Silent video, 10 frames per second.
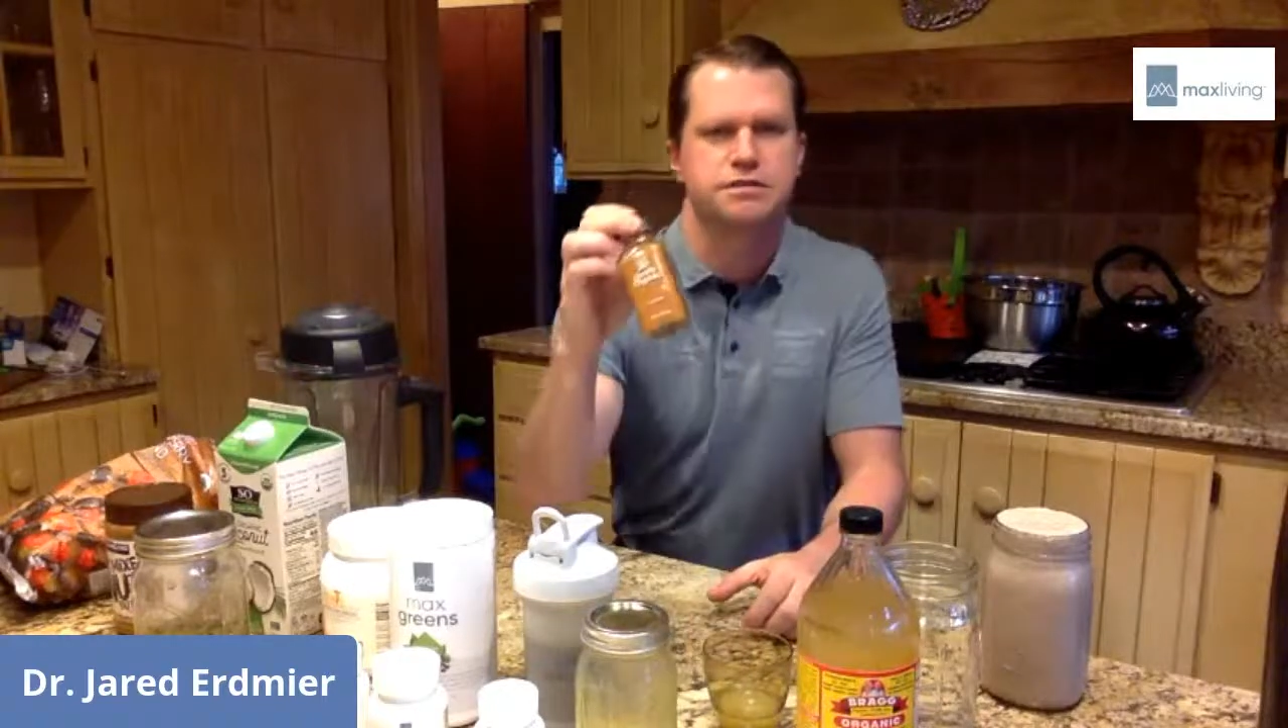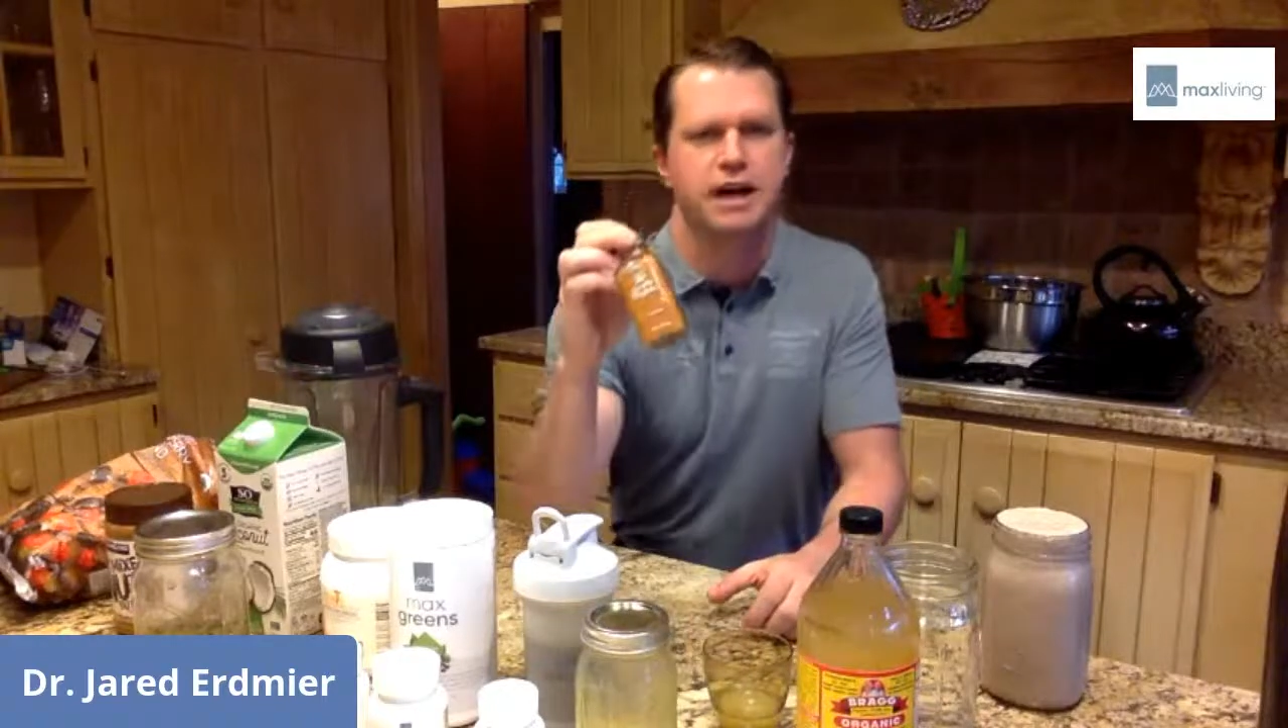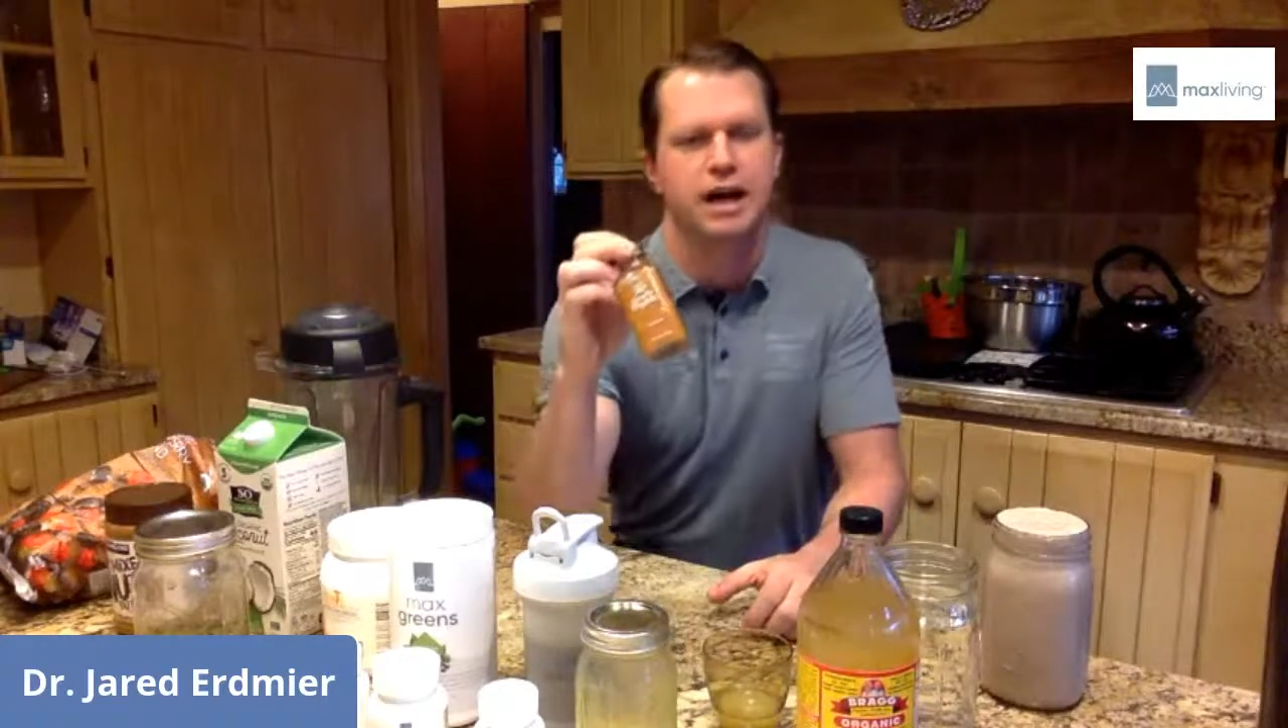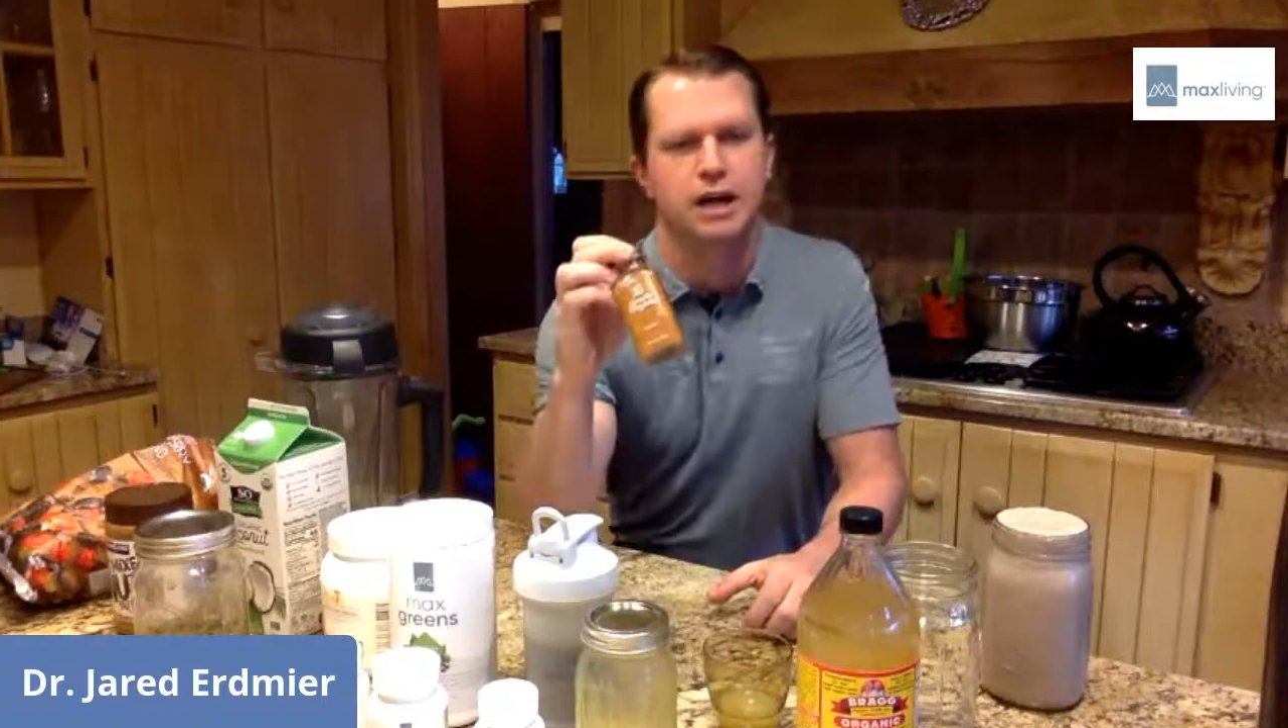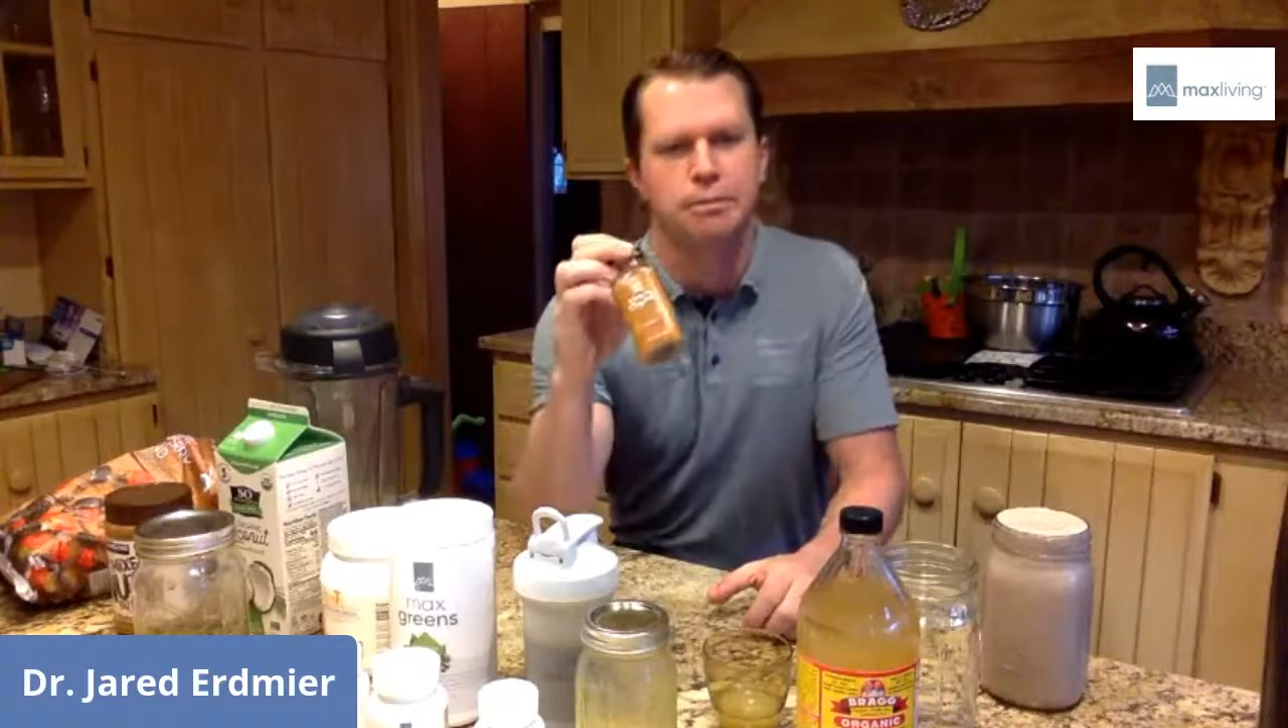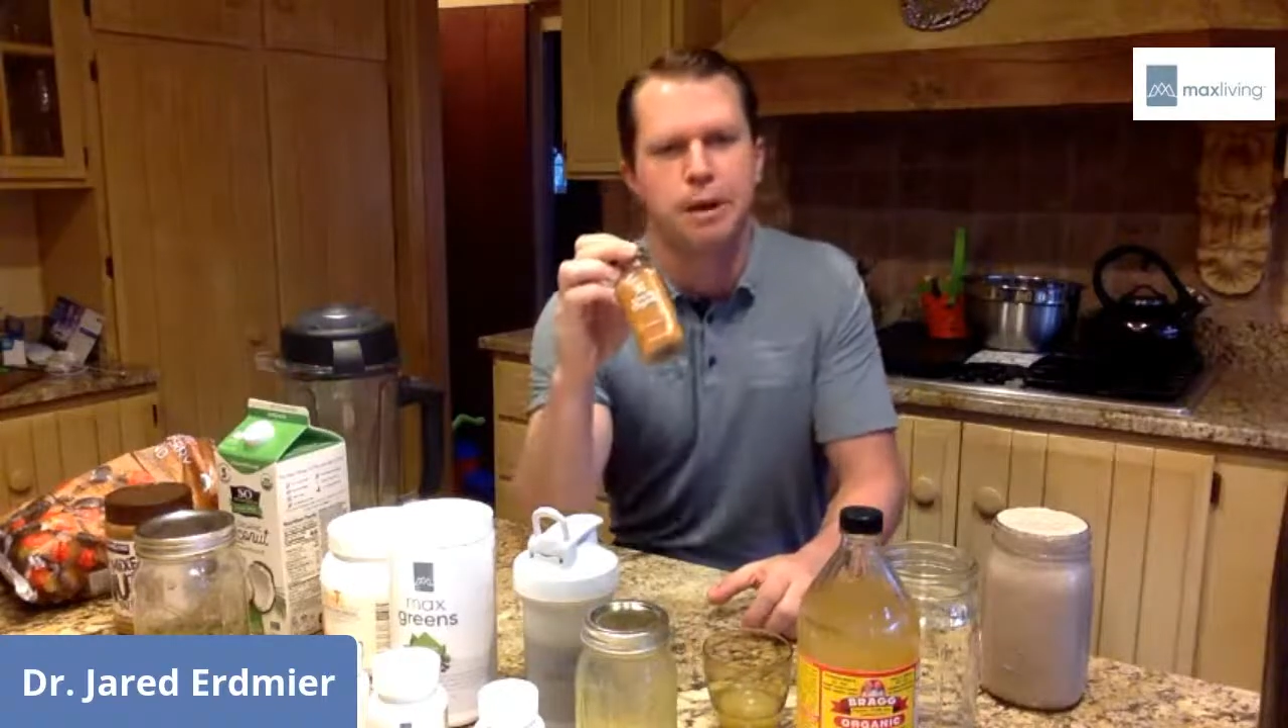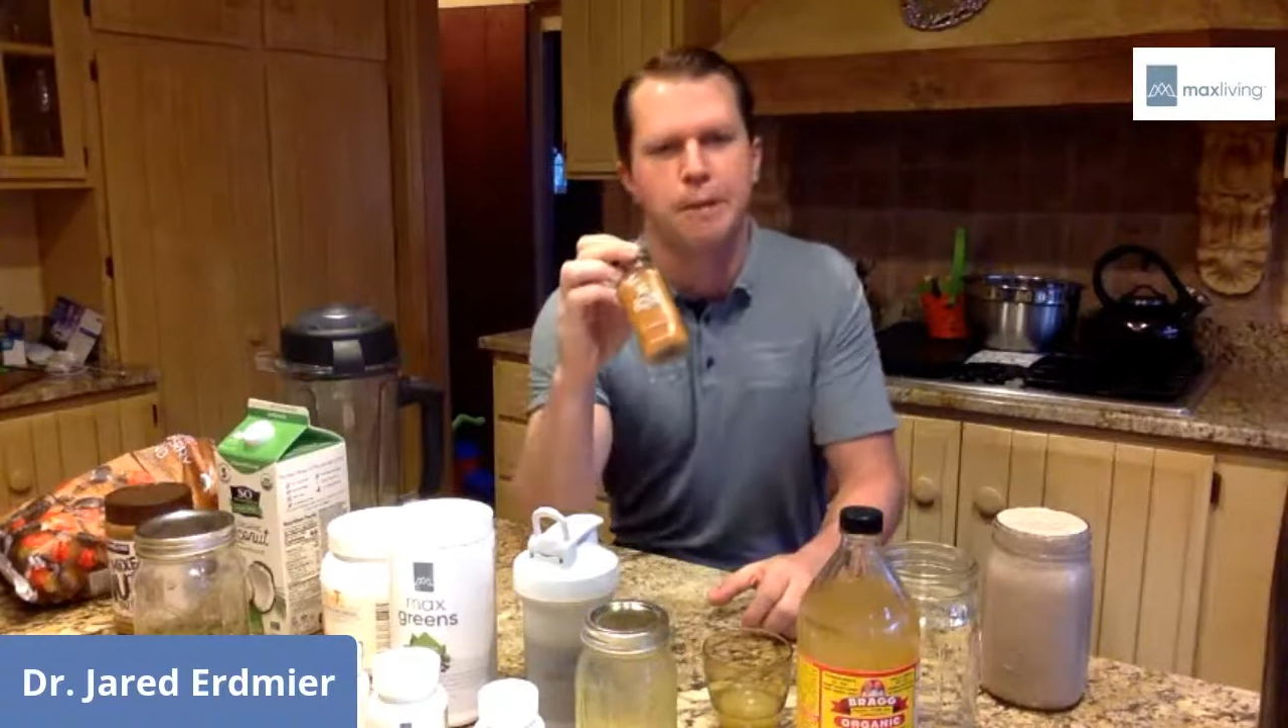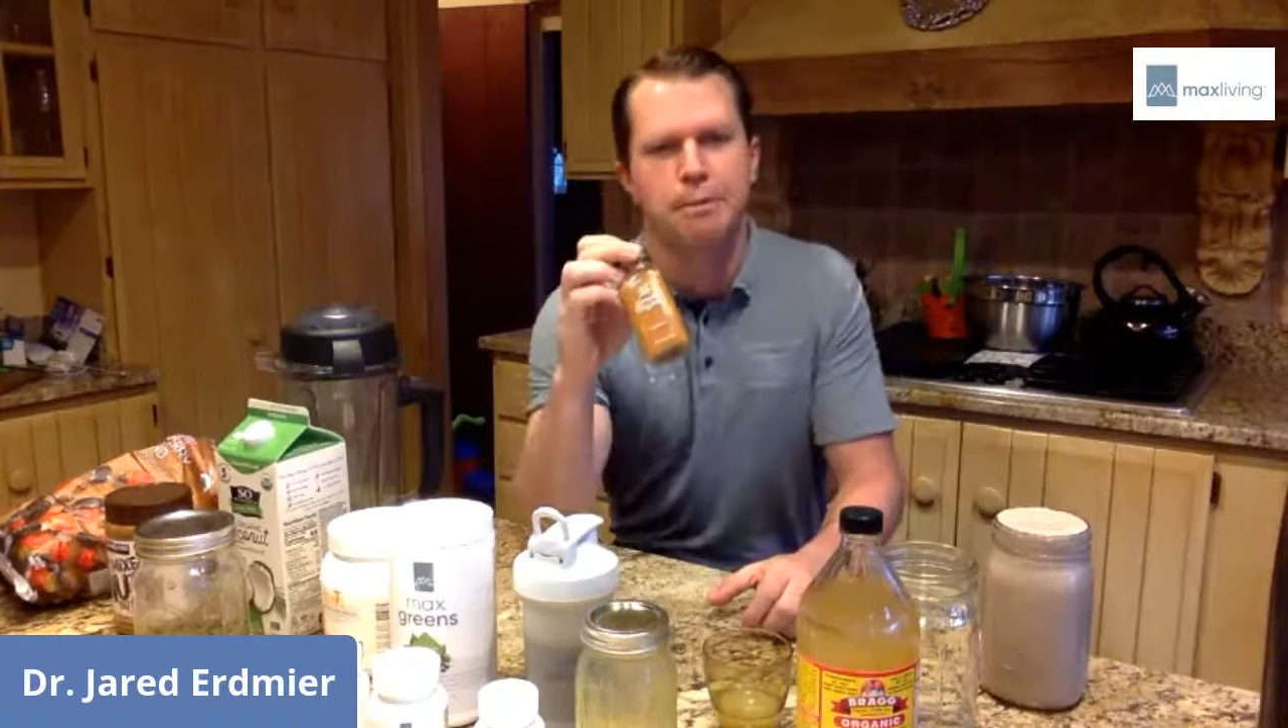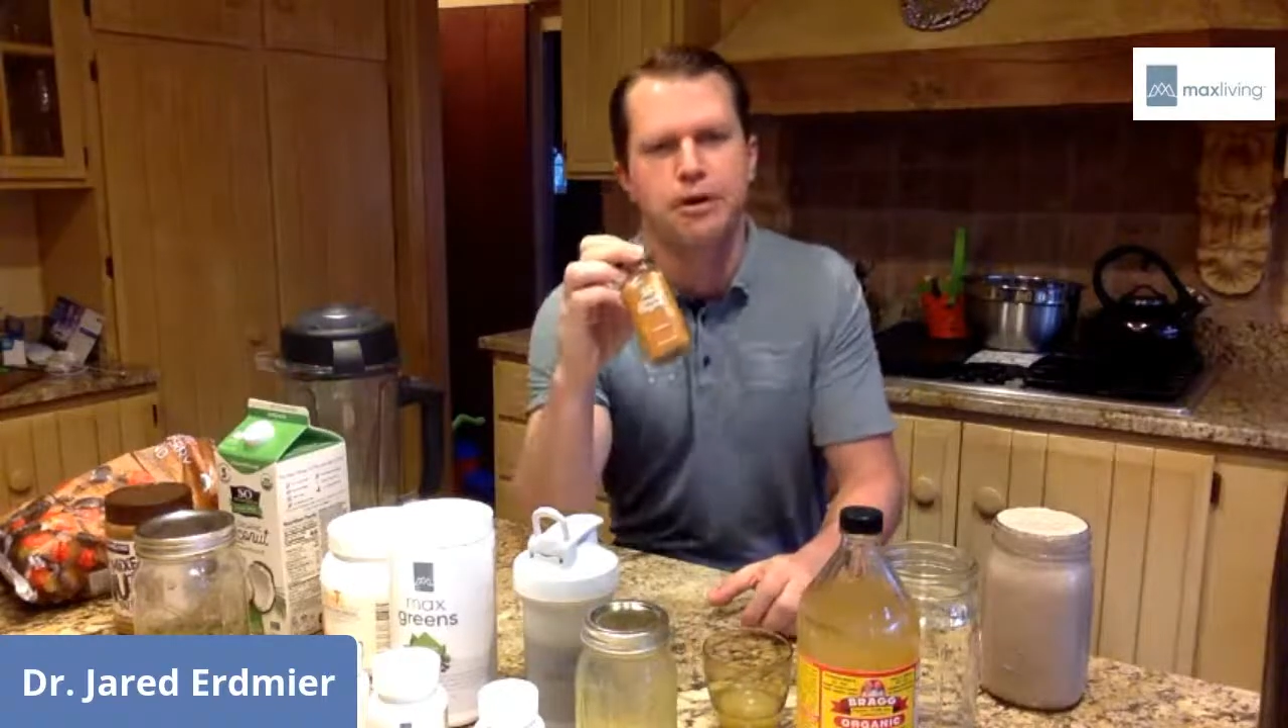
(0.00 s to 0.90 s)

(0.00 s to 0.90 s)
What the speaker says: cayenne pepper.